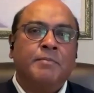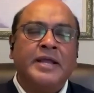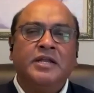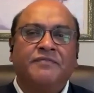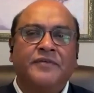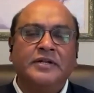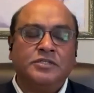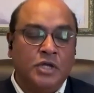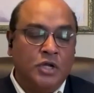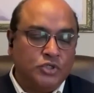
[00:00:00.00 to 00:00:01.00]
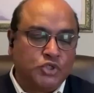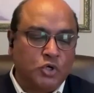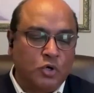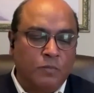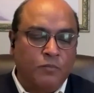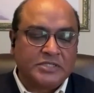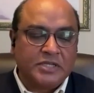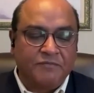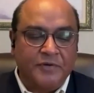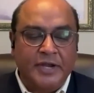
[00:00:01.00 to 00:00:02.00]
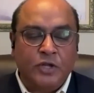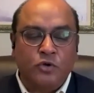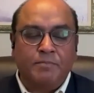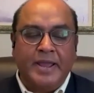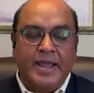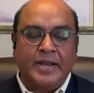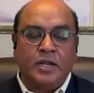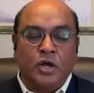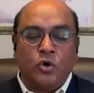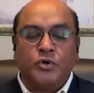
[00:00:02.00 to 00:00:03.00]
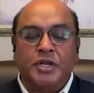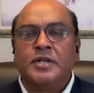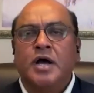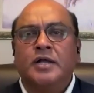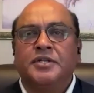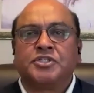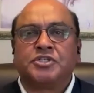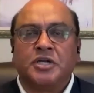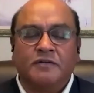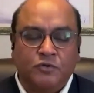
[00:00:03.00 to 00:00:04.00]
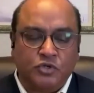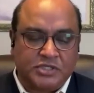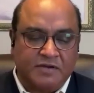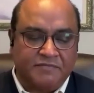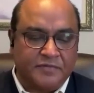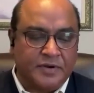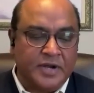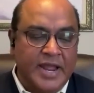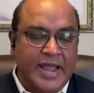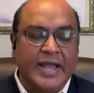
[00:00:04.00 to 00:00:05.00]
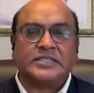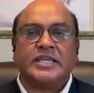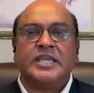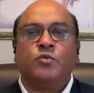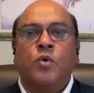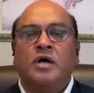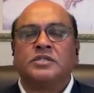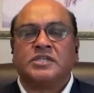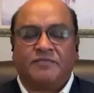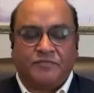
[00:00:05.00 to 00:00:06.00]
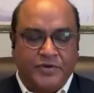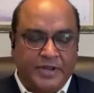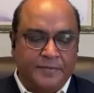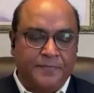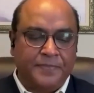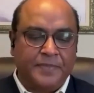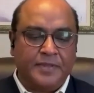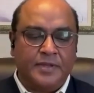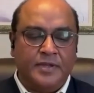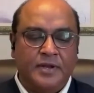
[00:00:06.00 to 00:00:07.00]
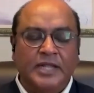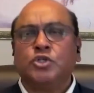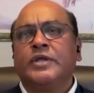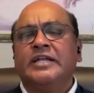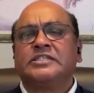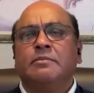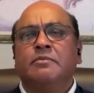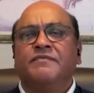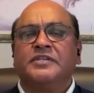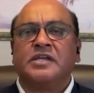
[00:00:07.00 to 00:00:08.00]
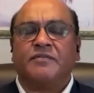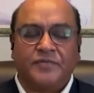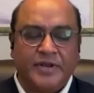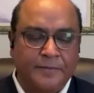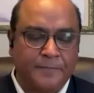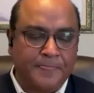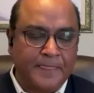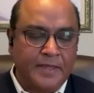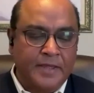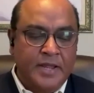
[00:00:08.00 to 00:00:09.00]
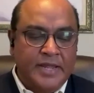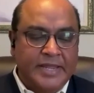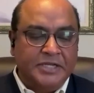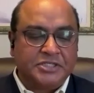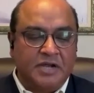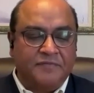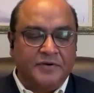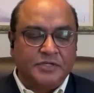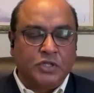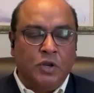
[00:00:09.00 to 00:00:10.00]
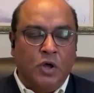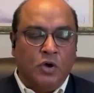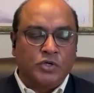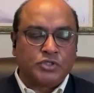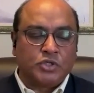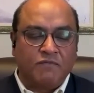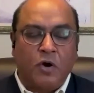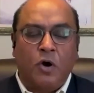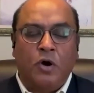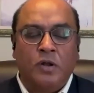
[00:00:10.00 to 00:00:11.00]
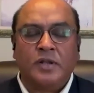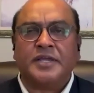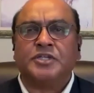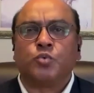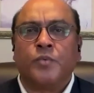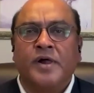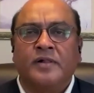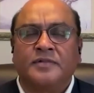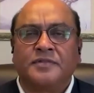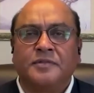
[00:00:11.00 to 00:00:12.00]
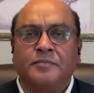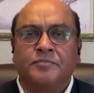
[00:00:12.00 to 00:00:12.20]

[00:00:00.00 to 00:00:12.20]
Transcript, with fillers: My dear friends, Job was a very good man who did not deserve to suffer as he was suffering. Let's look at some of his suffering. He suffered the loss of all his wealth,